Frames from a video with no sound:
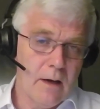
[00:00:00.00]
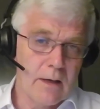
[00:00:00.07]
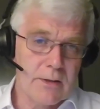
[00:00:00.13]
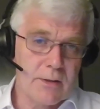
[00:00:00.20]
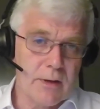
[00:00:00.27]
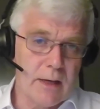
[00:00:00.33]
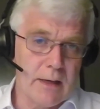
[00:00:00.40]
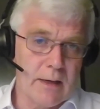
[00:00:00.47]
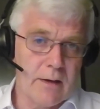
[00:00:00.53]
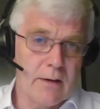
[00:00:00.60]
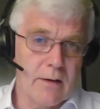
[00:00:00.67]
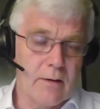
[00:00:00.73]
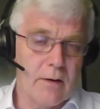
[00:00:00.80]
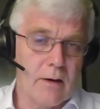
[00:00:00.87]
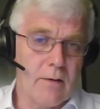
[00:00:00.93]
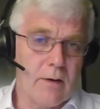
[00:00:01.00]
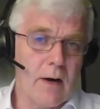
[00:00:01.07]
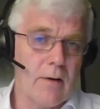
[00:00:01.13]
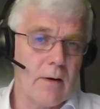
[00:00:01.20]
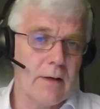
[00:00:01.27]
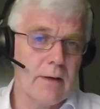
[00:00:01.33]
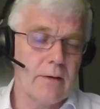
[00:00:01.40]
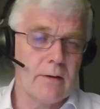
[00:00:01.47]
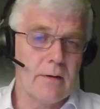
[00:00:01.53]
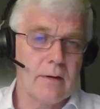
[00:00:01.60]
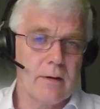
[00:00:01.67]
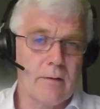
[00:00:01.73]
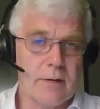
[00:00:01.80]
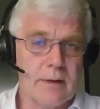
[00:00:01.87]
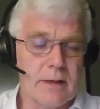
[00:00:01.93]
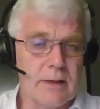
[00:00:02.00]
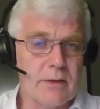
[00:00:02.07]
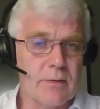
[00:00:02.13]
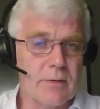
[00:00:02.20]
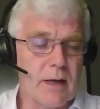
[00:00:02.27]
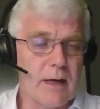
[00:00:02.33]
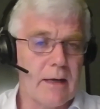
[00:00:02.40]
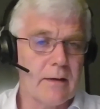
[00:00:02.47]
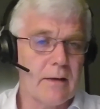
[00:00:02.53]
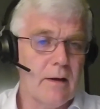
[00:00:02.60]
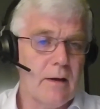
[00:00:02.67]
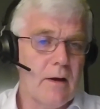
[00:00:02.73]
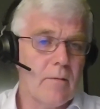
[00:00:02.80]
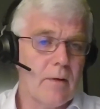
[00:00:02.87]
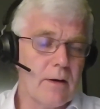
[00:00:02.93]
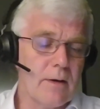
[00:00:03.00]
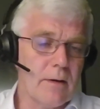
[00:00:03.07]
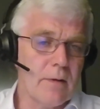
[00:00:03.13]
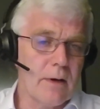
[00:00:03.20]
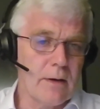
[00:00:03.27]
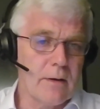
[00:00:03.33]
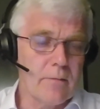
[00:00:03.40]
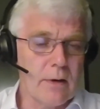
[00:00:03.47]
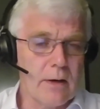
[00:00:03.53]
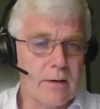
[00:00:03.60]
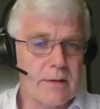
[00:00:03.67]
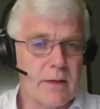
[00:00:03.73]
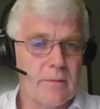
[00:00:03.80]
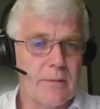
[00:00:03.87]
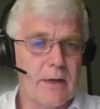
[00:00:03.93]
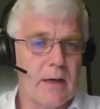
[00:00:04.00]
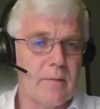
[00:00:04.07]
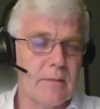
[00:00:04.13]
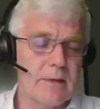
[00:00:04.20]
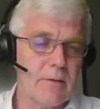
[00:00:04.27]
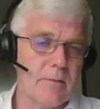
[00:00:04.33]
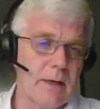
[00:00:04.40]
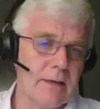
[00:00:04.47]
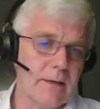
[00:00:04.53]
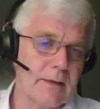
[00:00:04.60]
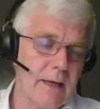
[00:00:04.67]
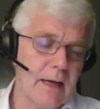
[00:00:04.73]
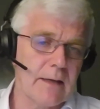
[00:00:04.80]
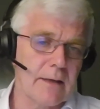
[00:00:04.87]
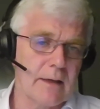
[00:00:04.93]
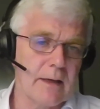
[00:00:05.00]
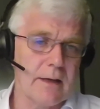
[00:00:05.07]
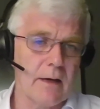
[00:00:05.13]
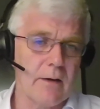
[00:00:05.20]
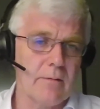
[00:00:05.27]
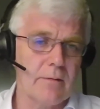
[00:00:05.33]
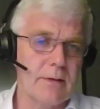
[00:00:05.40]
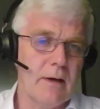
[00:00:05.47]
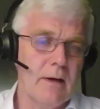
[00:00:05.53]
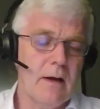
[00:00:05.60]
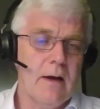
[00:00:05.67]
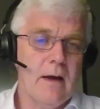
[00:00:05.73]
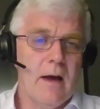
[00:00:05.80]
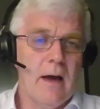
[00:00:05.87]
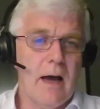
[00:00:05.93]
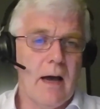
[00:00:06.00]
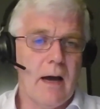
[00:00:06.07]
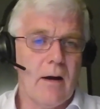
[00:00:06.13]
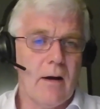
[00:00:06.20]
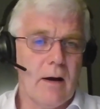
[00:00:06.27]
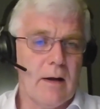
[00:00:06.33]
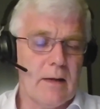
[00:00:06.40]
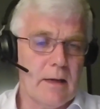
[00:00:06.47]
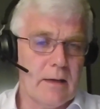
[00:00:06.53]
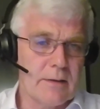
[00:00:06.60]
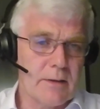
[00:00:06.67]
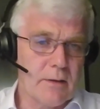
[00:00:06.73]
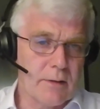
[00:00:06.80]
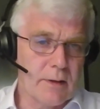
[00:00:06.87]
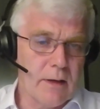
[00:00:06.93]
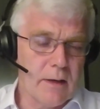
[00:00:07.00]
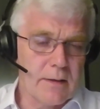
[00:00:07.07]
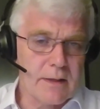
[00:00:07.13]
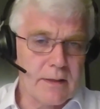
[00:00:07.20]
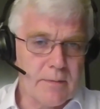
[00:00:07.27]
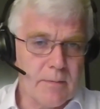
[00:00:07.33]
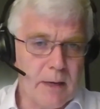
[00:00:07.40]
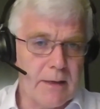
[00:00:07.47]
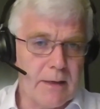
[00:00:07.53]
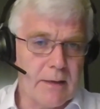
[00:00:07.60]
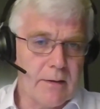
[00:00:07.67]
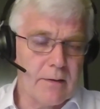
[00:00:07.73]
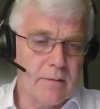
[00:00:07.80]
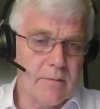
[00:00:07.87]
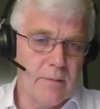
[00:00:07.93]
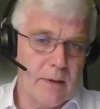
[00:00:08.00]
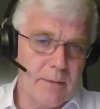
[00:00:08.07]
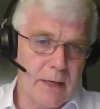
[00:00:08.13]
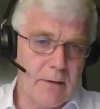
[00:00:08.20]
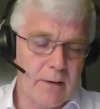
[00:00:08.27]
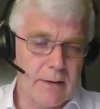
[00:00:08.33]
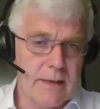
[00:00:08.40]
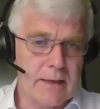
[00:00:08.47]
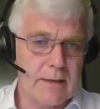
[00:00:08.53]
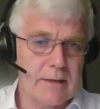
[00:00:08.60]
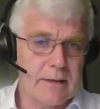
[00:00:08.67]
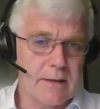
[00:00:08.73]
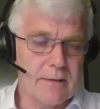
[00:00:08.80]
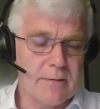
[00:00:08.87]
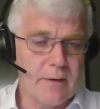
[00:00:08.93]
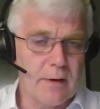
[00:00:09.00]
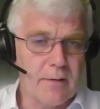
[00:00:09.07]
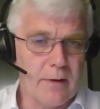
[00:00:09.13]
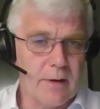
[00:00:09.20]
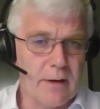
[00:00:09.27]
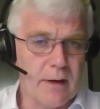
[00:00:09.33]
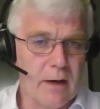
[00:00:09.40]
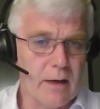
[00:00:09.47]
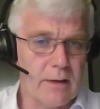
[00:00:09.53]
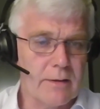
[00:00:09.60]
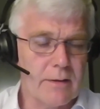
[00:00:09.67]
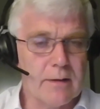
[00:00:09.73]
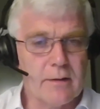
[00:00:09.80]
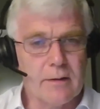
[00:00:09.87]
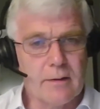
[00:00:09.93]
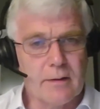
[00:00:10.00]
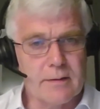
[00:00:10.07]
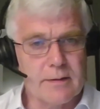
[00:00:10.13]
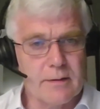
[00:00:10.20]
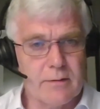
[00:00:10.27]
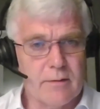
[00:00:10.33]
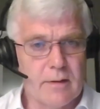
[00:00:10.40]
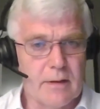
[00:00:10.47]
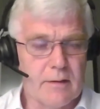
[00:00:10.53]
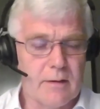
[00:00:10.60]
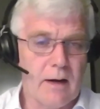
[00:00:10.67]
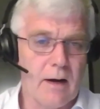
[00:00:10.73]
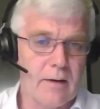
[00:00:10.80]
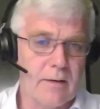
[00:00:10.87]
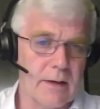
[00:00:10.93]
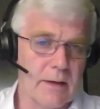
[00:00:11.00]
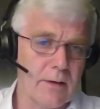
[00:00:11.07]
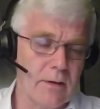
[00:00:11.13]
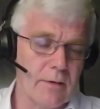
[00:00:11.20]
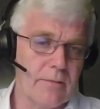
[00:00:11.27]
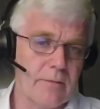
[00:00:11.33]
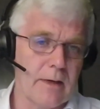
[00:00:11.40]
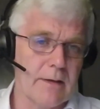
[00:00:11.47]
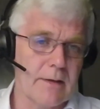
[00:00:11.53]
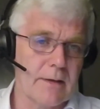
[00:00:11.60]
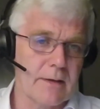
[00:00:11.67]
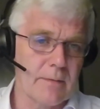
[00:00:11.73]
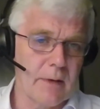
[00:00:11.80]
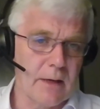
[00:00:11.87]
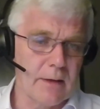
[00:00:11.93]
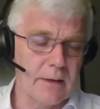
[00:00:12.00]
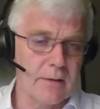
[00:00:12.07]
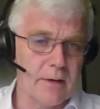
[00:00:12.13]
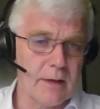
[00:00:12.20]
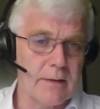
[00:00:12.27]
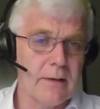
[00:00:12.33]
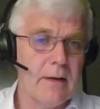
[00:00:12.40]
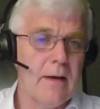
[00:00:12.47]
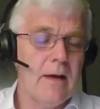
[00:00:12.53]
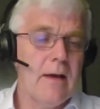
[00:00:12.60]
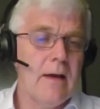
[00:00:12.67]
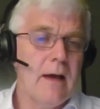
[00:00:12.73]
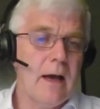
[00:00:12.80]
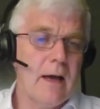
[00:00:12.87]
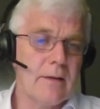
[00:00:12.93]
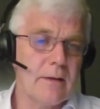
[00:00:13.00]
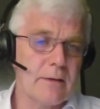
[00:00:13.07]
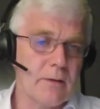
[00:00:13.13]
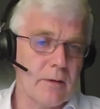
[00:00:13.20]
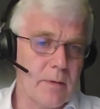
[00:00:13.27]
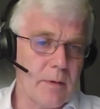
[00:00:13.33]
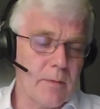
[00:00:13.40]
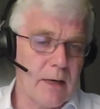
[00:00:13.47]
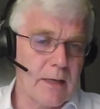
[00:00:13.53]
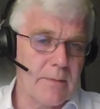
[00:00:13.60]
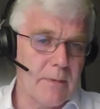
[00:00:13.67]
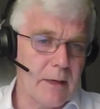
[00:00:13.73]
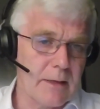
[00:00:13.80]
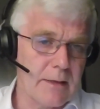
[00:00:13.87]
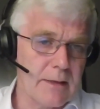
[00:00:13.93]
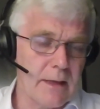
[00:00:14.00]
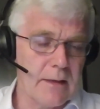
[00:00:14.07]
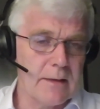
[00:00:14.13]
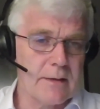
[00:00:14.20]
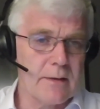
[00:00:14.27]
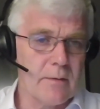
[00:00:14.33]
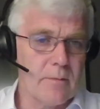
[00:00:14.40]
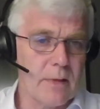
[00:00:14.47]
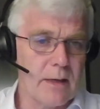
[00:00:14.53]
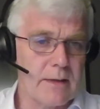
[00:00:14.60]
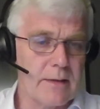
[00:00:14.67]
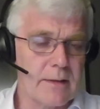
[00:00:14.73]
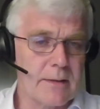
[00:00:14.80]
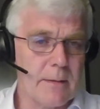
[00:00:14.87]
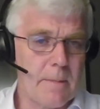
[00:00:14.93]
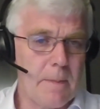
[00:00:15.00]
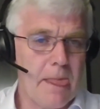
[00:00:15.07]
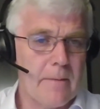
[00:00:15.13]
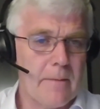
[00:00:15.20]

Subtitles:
Australia or Ireland or indeed UK, where sometimes the wind can't get out. It's going to cause a spike, or maybe here in Texas it's very, very hot and just hardly enough really to supply the grid. And there's going to be price spikes then in certain places.